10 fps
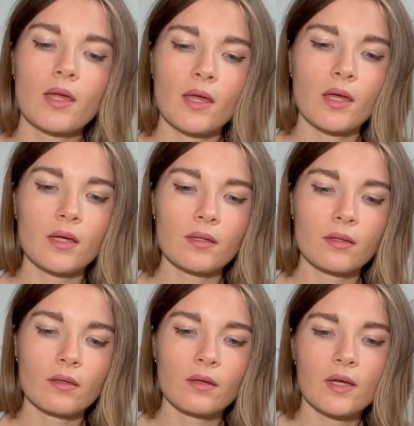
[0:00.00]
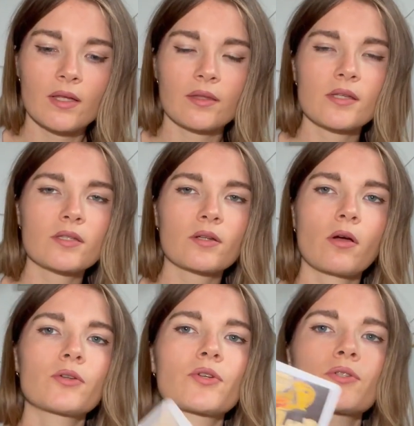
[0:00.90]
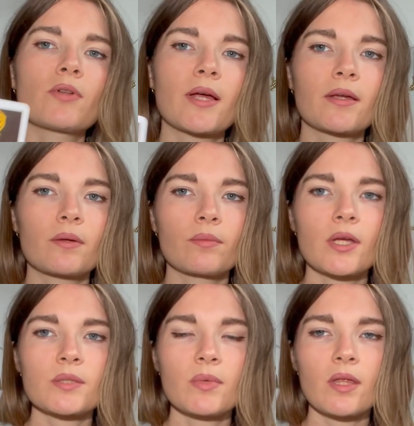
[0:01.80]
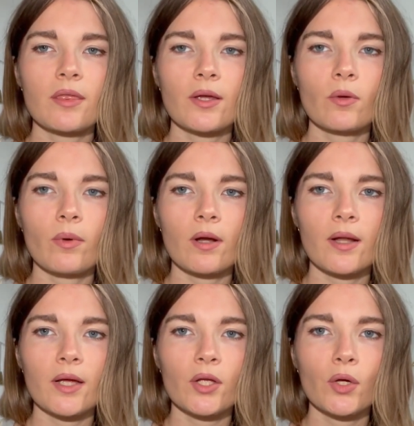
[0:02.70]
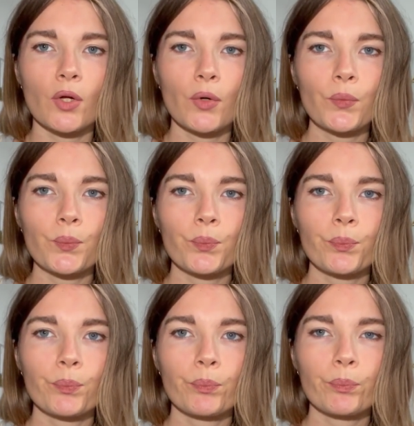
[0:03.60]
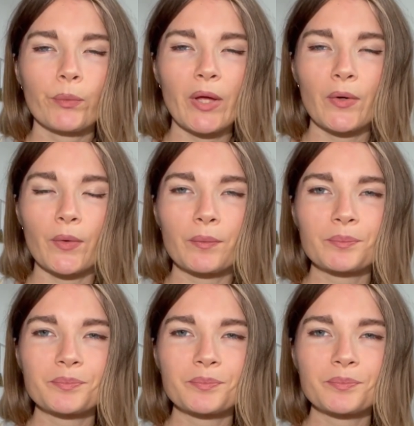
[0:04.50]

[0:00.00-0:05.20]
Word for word: and this card also makes me think about you know, I don't know,